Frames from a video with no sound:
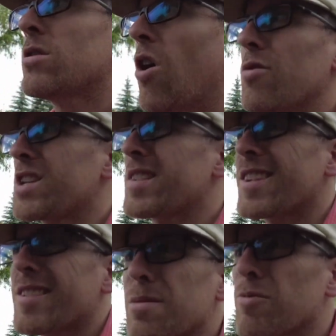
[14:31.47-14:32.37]
Only
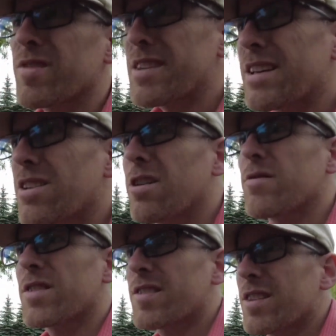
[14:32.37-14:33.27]
60% of
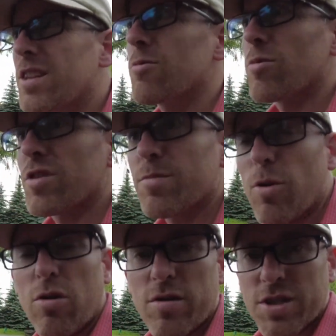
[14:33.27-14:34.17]
this city was
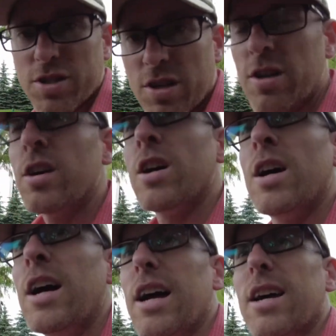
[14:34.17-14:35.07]
Polish.
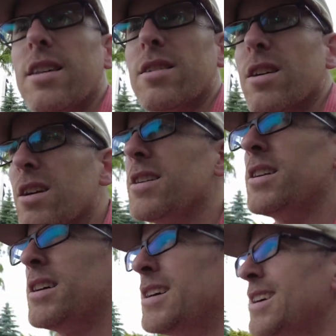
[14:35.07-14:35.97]
And
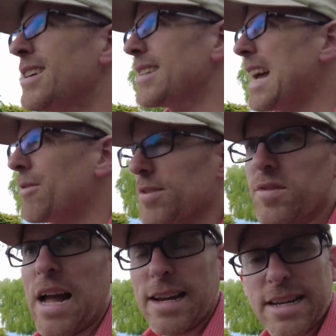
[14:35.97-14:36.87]
now it's
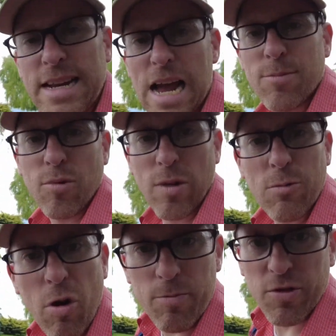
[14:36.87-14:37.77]

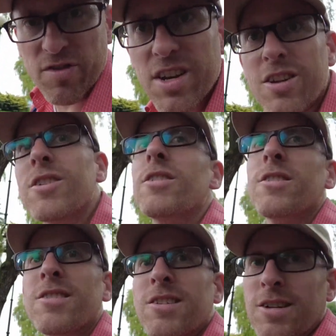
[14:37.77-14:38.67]
99.1%.
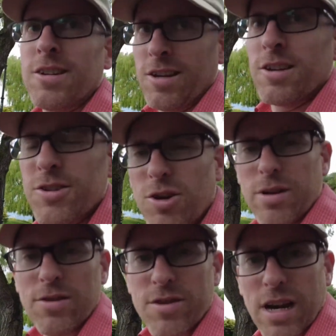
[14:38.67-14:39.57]
Note
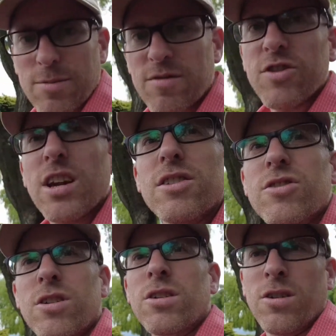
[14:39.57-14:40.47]
how the times have changed,
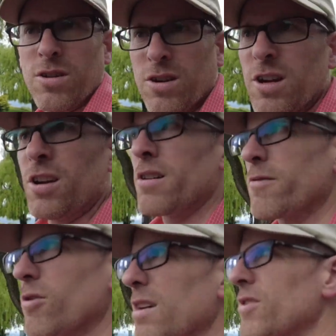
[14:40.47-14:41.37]

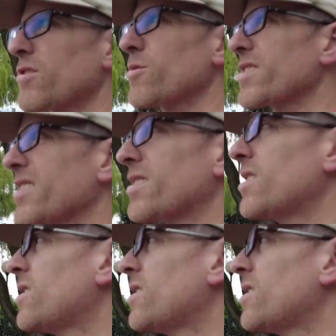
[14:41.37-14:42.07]
for obvious reasons.